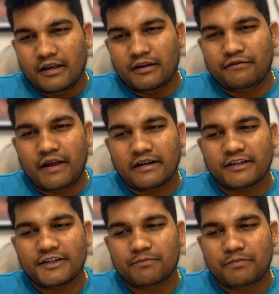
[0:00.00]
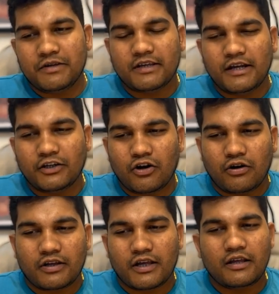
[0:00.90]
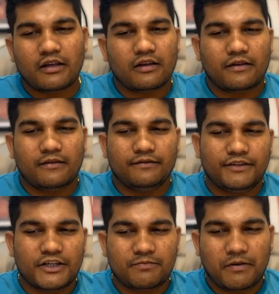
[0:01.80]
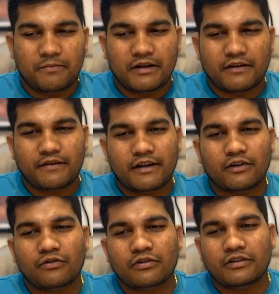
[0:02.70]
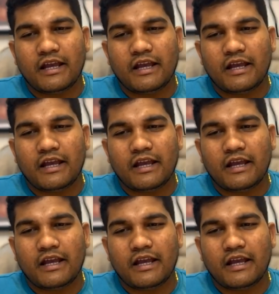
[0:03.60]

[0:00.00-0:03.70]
In fact, in speaking, talking, these people are very good.